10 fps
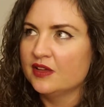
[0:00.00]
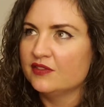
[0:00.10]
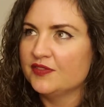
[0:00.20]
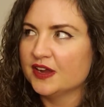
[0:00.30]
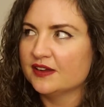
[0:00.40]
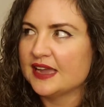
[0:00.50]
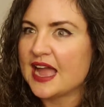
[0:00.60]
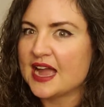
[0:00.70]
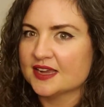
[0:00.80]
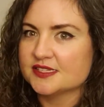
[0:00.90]
very
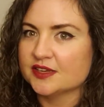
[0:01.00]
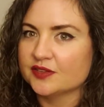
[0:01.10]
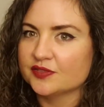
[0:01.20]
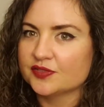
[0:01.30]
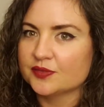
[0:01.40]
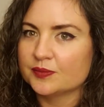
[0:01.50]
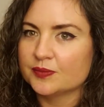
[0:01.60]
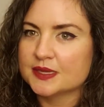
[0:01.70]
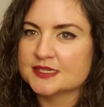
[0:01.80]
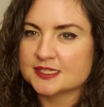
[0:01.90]
active,
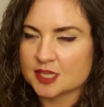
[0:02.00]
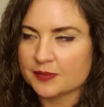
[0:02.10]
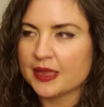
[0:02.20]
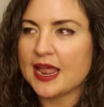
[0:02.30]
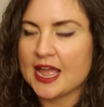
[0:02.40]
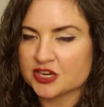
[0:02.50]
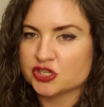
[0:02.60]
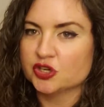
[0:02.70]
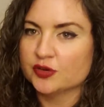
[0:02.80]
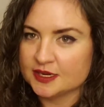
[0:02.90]
because it's all about
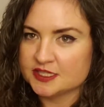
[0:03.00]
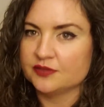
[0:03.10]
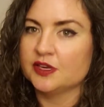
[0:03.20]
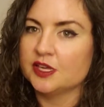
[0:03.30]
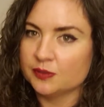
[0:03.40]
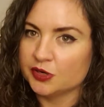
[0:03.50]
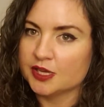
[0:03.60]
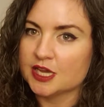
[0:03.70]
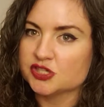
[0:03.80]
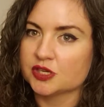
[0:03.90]
action, creativity,
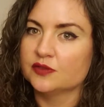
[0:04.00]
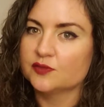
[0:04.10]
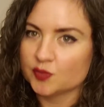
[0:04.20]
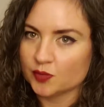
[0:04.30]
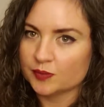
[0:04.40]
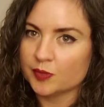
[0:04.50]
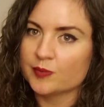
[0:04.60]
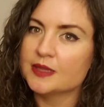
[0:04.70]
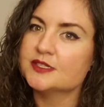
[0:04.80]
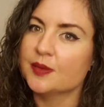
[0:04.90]
communication, forward
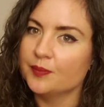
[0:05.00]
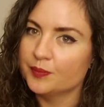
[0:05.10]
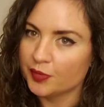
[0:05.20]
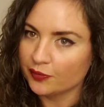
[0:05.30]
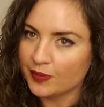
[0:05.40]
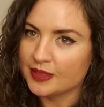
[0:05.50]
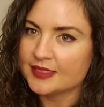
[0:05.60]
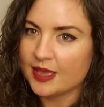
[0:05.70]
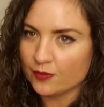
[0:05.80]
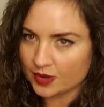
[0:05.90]
momentum, movement.
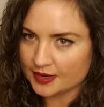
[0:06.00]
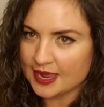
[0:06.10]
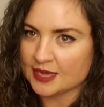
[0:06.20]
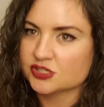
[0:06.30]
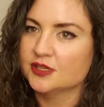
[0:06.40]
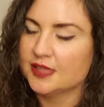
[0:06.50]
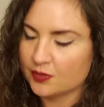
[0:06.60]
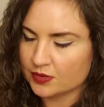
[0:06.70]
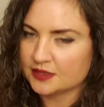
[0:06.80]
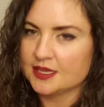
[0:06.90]
They want action. They
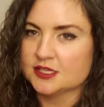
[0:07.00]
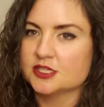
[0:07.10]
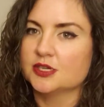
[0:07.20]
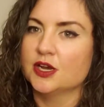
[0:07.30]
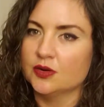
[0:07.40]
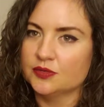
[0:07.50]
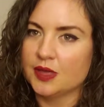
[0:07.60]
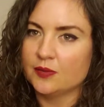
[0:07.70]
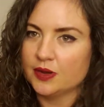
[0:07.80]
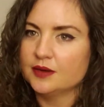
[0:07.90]
want things to go. They
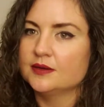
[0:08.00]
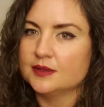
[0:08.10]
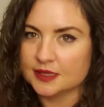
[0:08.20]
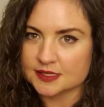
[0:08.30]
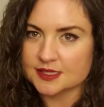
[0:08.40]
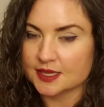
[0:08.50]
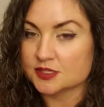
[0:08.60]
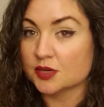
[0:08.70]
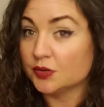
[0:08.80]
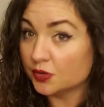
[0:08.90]
want these things.
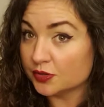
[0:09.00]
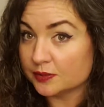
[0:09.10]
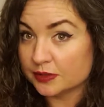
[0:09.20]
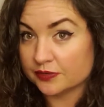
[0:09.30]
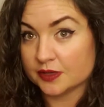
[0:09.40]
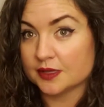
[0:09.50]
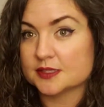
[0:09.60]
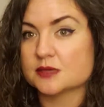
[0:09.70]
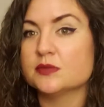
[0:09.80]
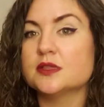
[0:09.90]
So you could be feeling
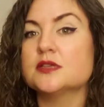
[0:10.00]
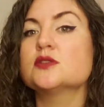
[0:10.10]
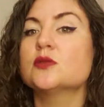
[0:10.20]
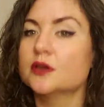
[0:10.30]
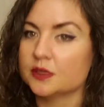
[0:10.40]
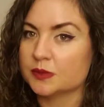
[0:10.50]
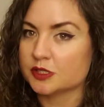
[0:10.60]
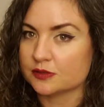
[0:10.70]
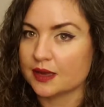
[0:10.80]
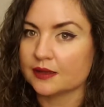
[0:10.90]
some of this, or it could be
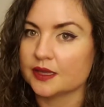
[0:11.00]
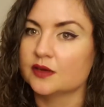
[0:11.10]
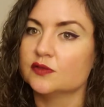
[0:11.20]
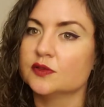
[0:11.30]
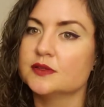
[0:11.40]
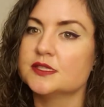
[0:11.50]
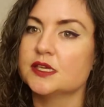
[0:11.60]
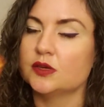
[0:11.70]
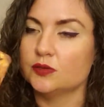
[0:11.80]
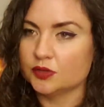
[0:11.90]
directly
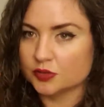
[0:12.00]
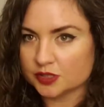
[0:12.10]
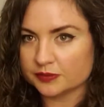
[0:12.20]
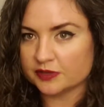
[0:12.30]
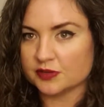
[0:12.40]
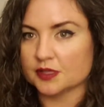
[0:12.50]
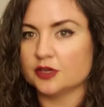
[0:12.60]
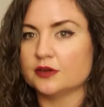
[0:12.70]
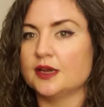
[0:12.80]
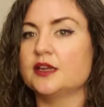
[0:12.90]
influencing you. You could be feeling
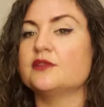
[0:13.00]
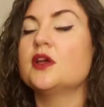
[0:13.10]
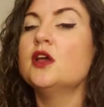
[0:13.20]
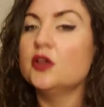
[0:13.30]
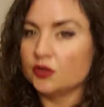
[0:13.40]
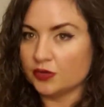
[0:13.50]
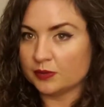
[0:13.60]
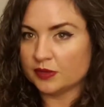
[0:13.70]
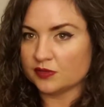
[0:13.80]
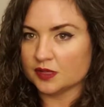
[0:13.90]
creative. You can
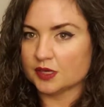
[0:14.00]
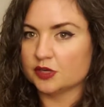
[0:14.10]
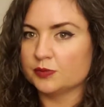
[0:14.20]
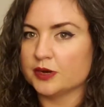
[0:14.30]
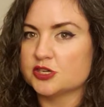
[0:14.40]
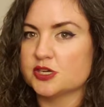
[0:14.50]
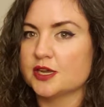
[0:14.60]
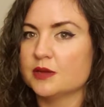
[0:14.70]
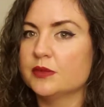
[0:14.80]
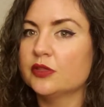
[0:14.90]
be feeling a new project
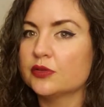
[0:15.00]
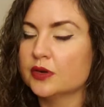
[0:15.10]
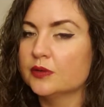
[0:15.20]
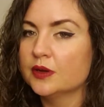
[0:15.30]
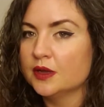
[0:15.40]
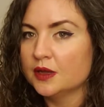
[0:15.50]
coming through.